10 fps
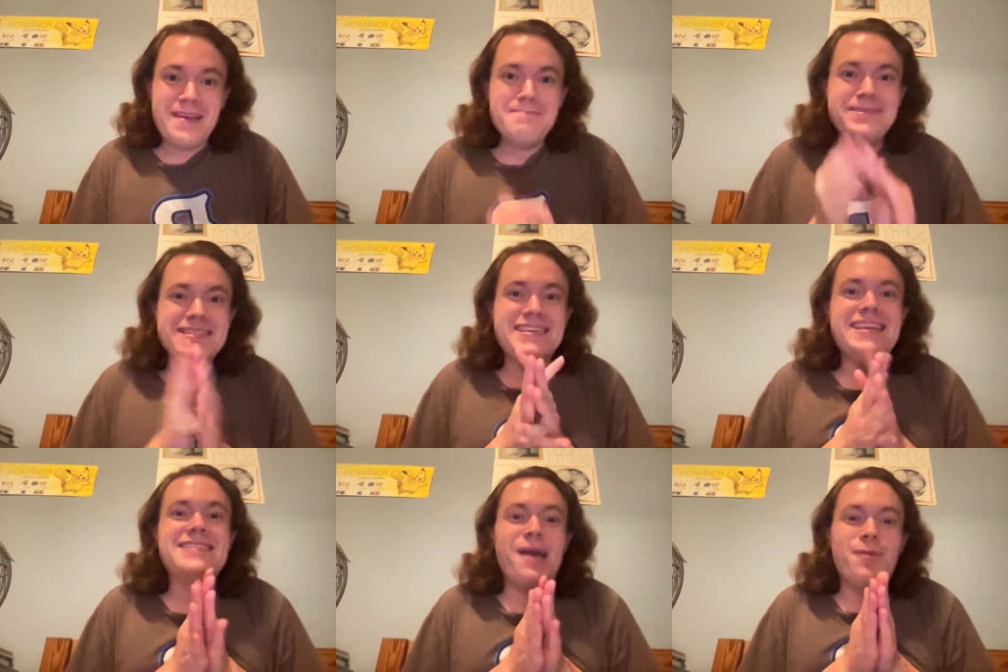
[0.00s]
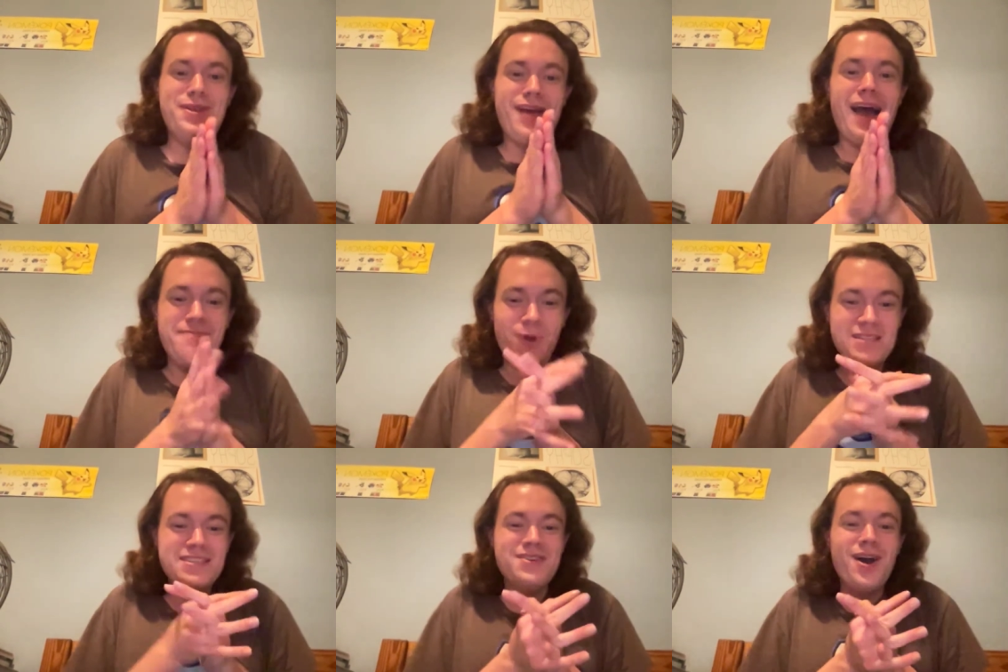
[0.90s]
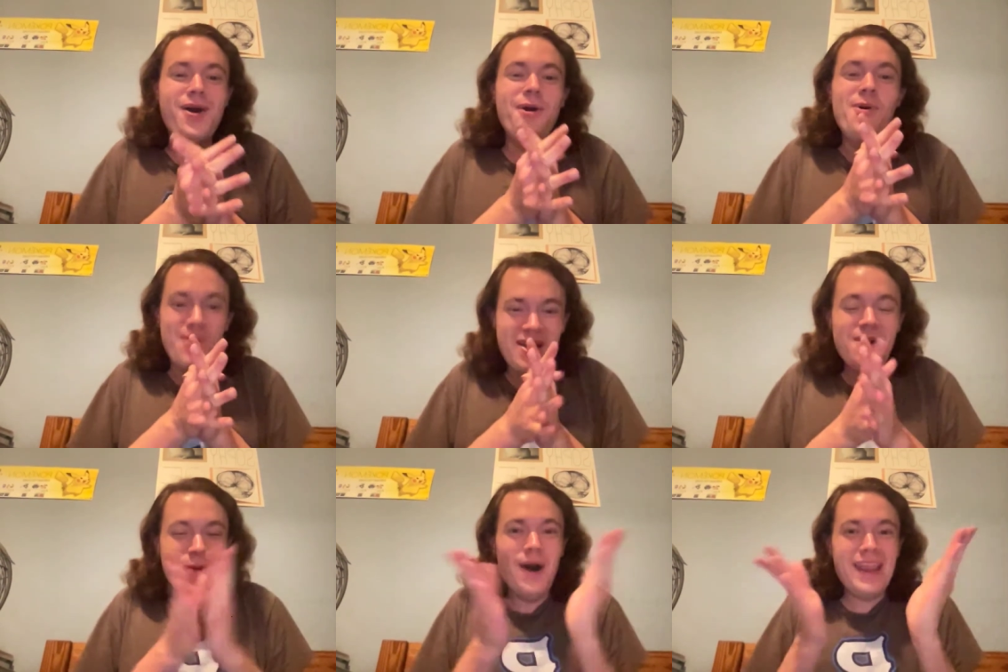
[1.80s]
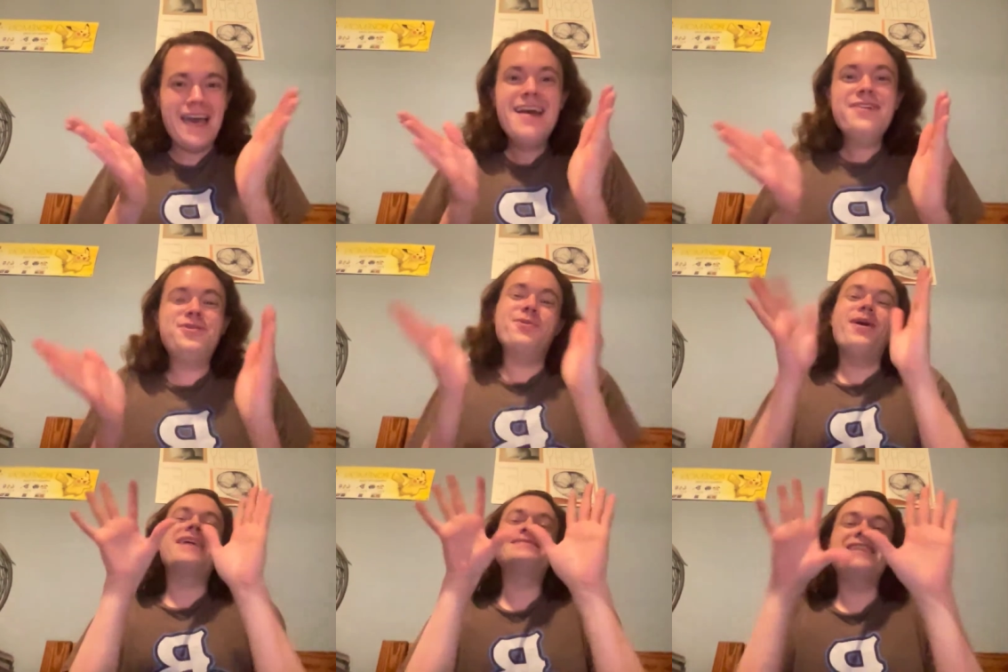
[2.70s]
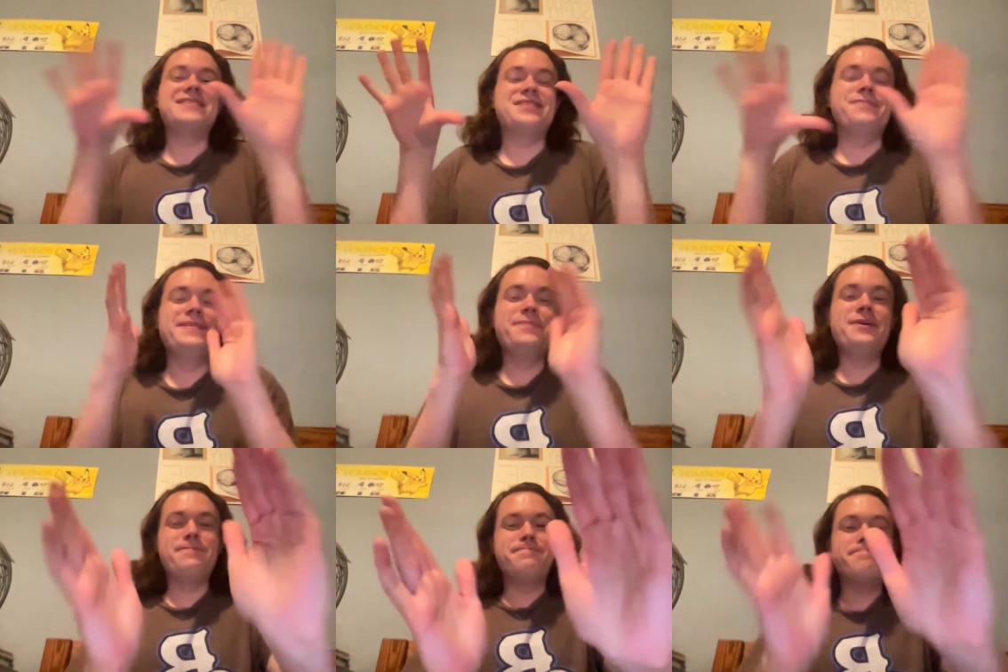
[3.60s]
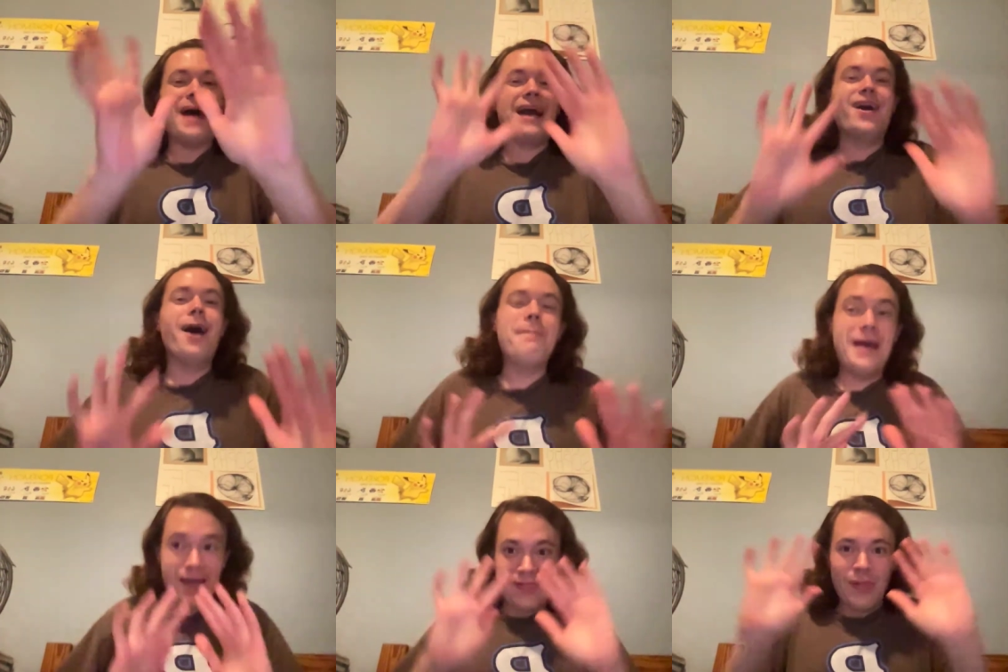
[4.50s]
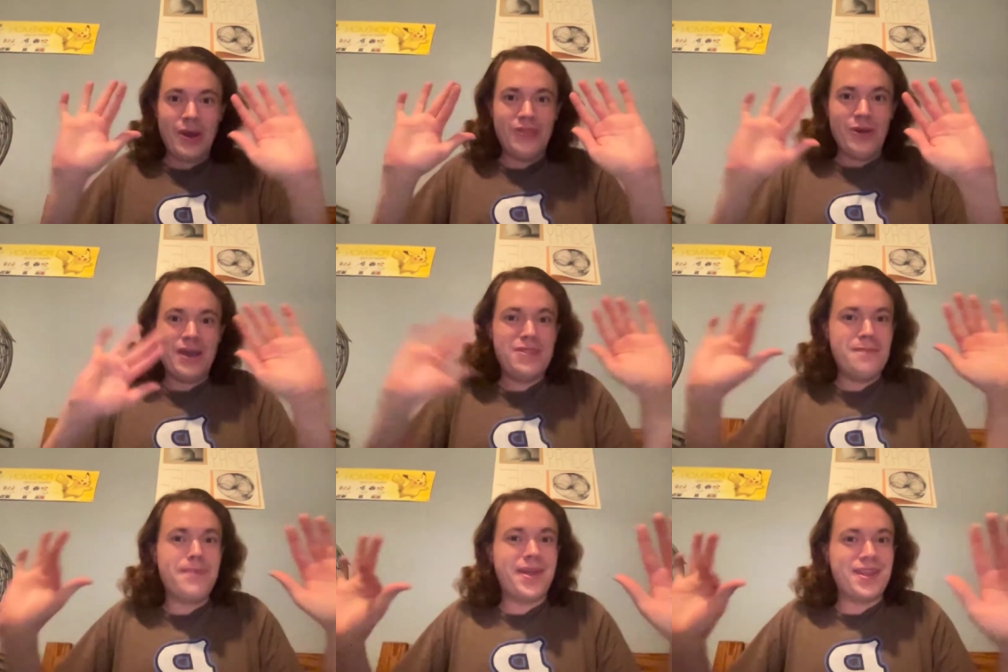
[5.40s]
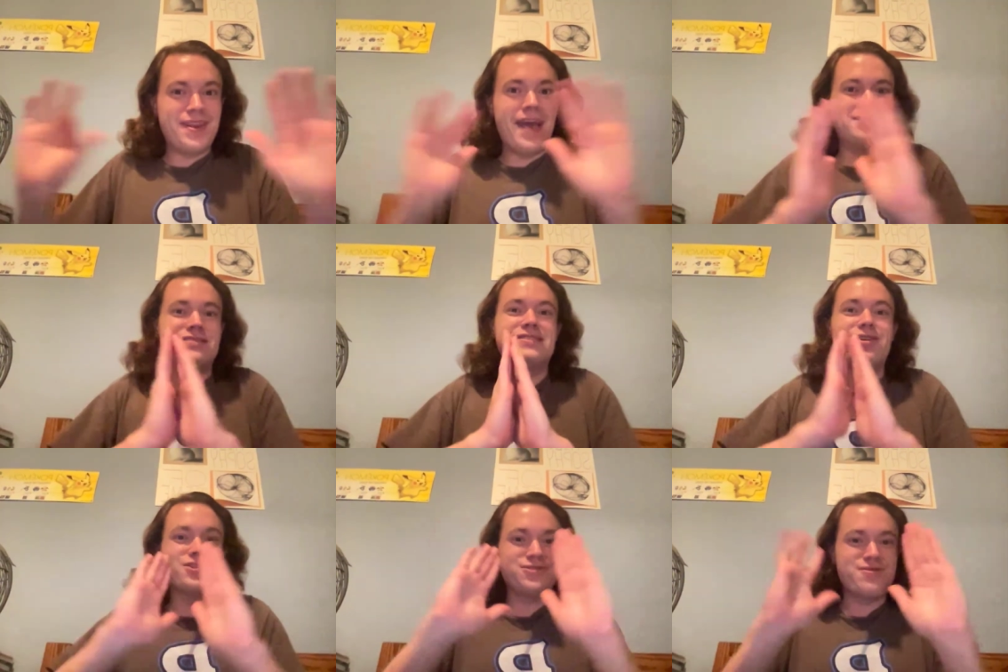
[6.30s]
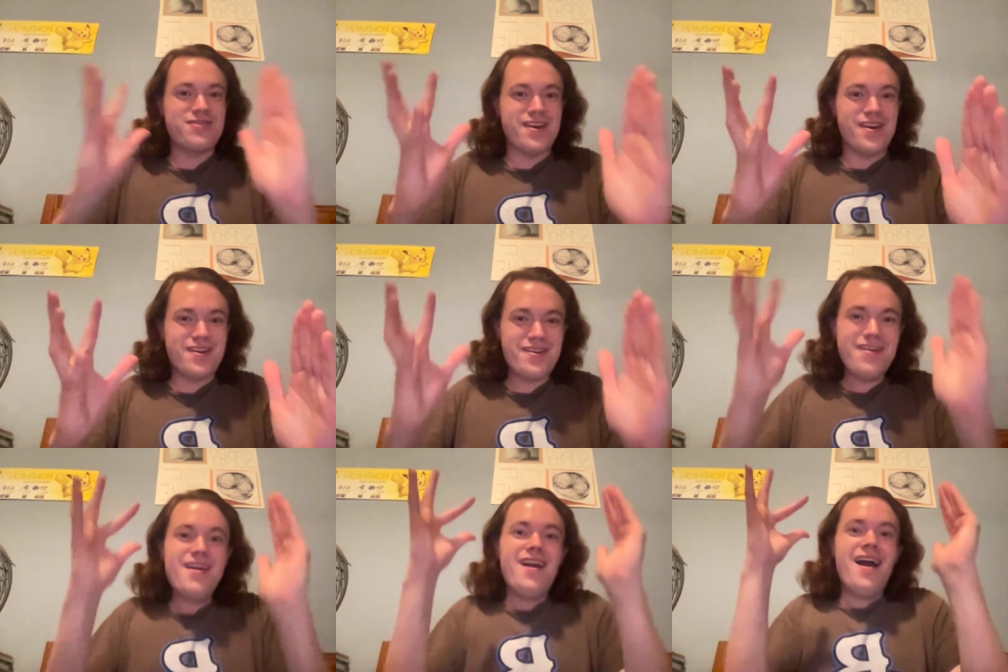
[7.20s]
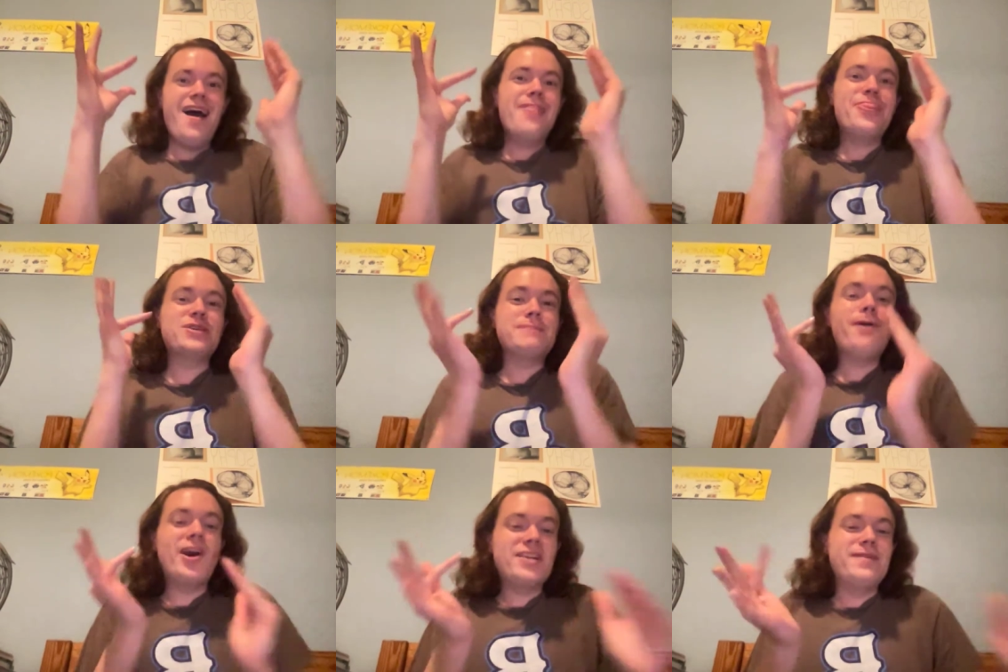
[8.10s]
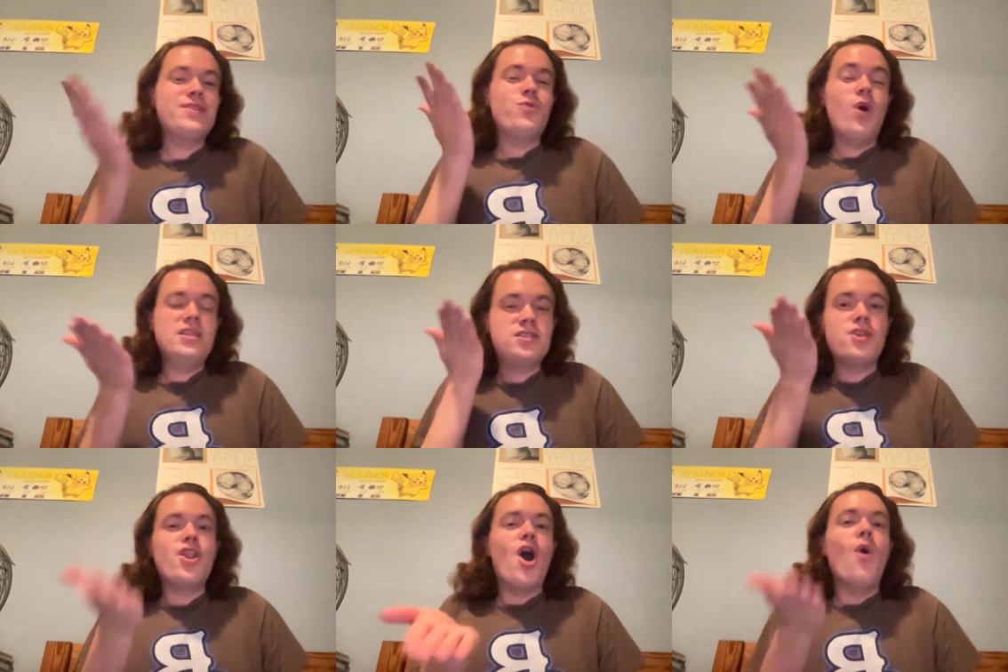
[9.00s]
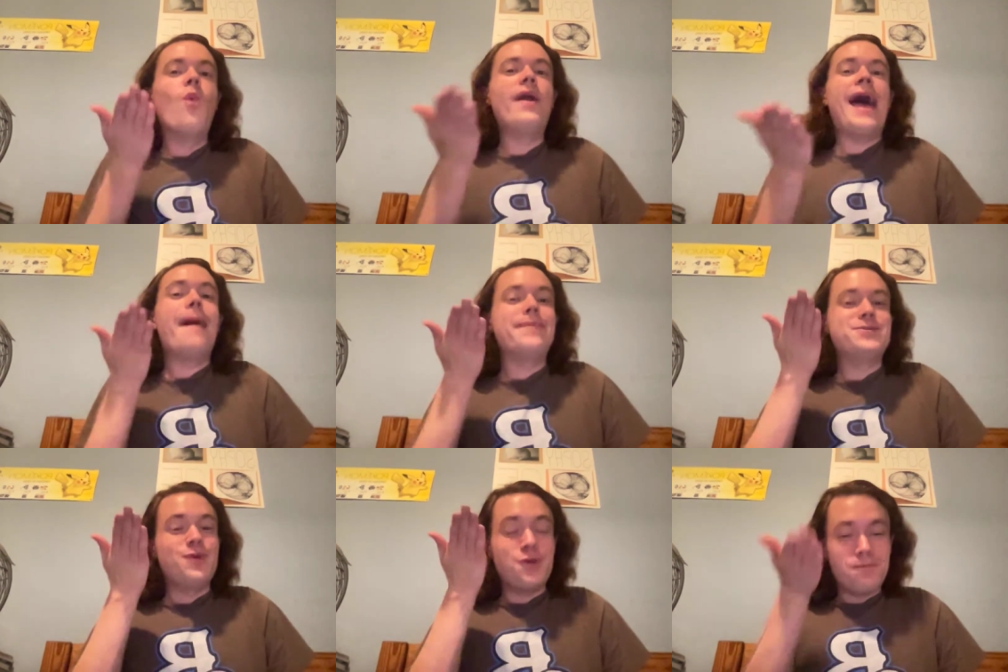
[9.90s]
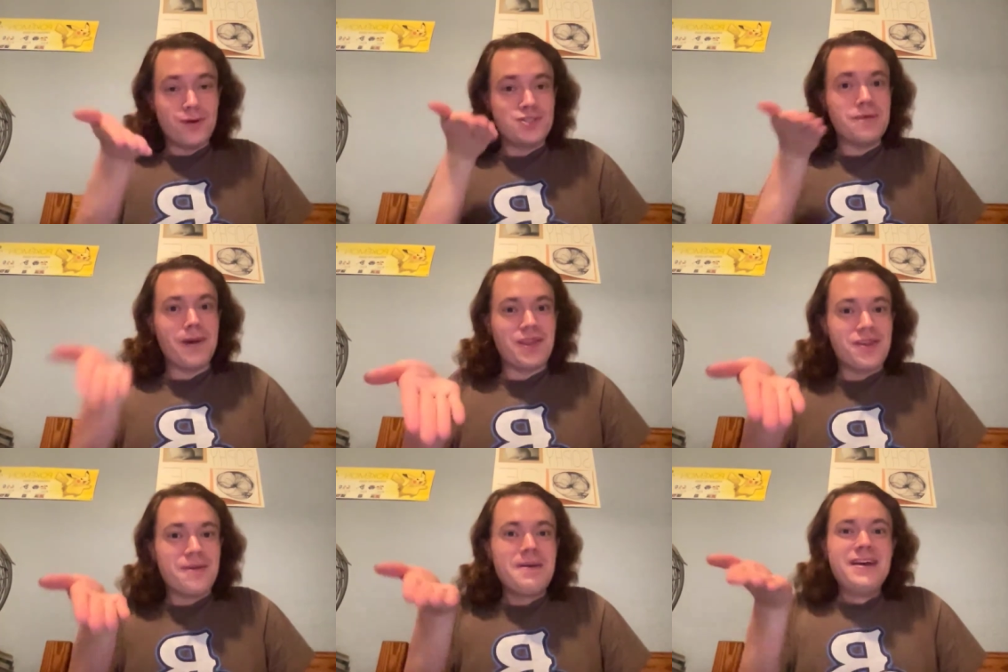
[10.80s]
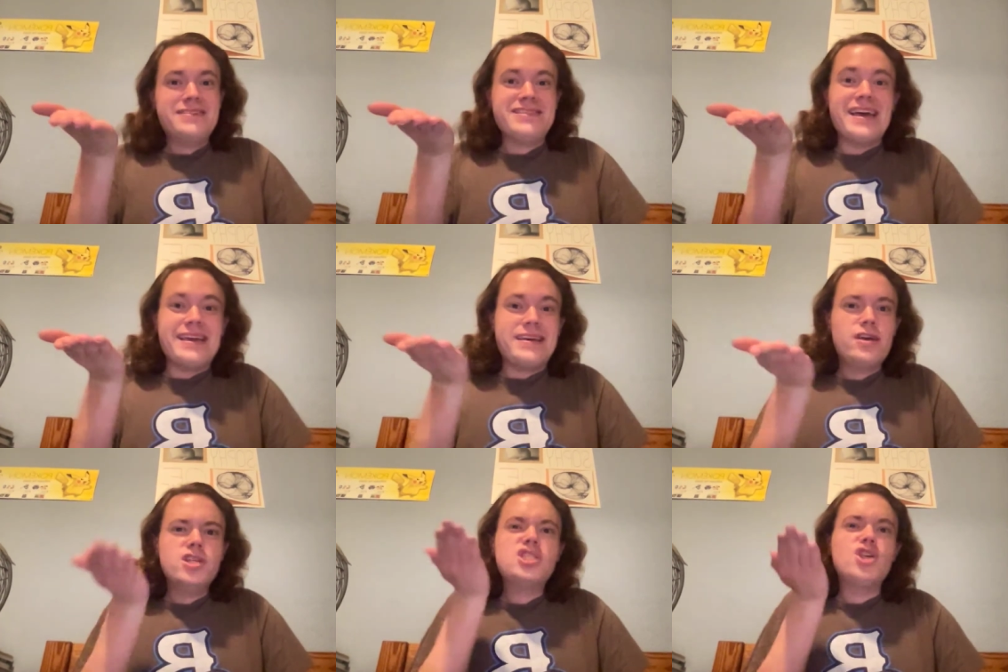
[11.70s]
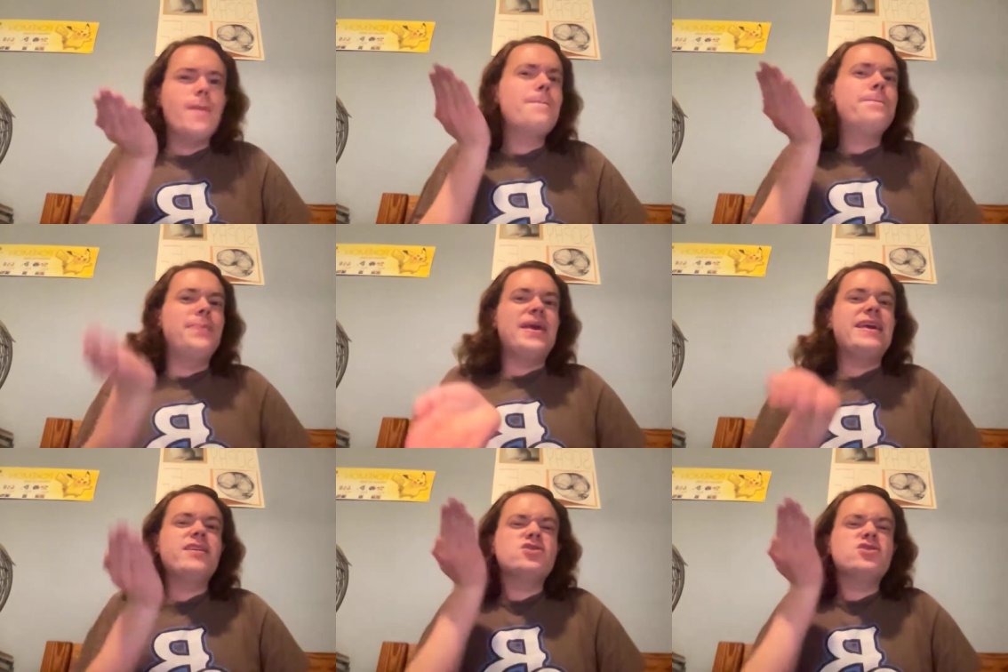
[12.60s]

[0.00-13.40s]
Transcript: Please, I want to know what. So actually, let me back up and look at the button as a larger thing. There's a part of me that wants to know what happens when you push the button, like some big